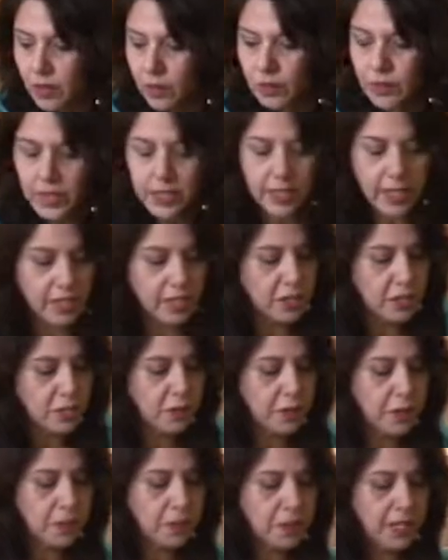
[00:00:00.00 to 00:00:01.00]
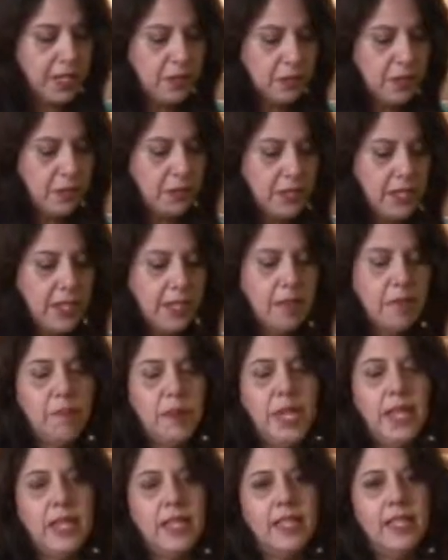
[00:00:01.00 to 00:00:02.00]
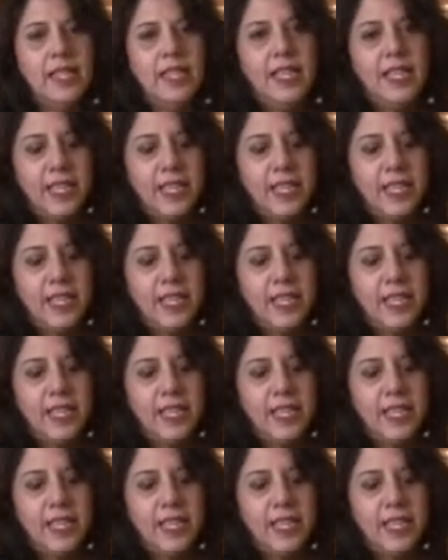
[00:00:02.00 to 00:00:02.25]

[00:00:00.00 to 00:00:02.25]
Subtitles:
We'll take a short break. When we come back,